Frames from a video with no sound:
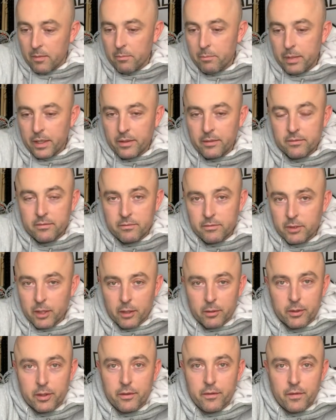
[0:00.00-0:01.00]
Big,
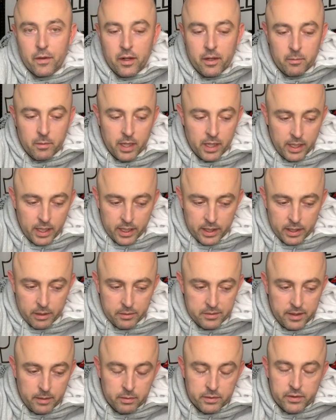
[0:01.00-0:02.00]
good friend of mine. I
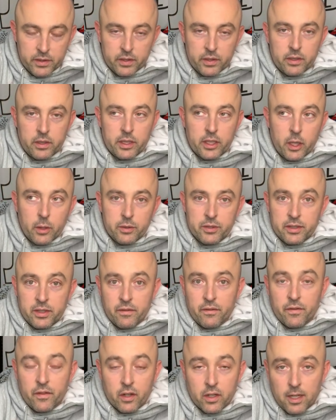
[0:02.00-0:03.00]
was able to coach
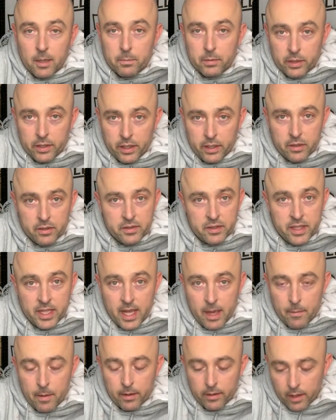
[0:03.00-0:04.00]
him for a couple of years in
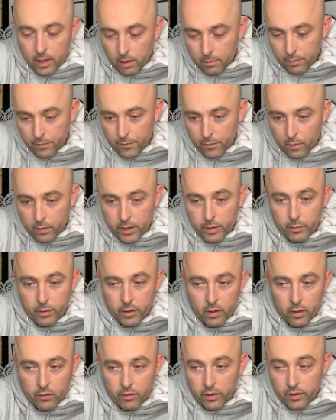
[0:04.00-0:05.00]
the MLL before he
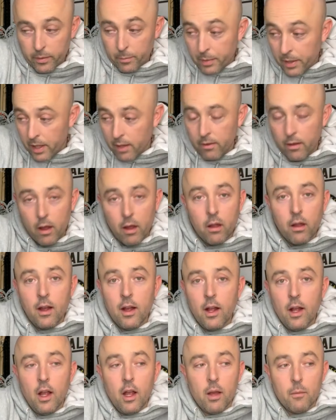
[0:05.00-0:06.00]
went over to the PLL,
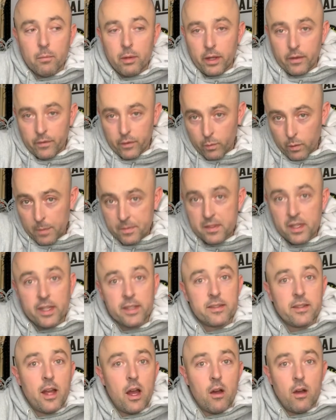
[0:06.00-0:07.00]
playing for the
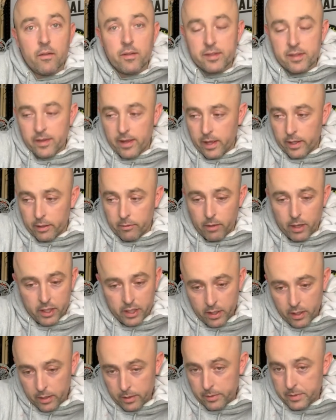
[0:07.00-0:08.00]
Whipsakes now. Obviously, they had a great
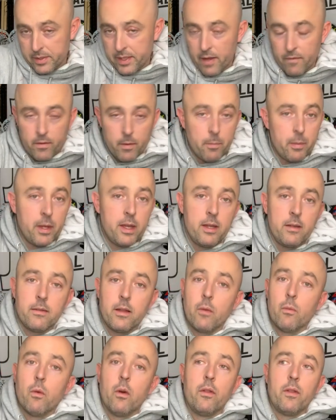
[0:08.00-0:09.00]
year. He was the MVP.
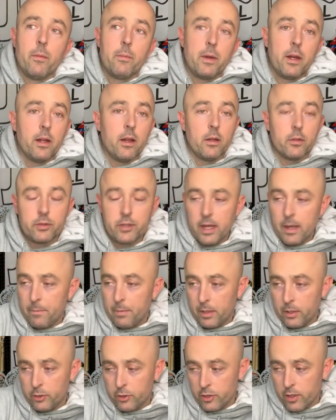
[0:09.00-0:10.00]
They won the PLL
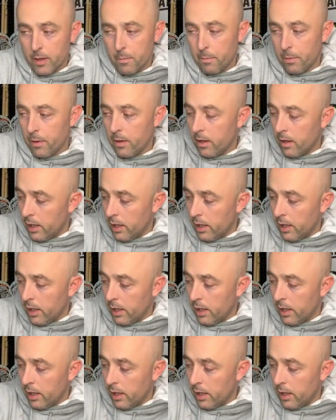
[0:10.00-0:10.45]
championship.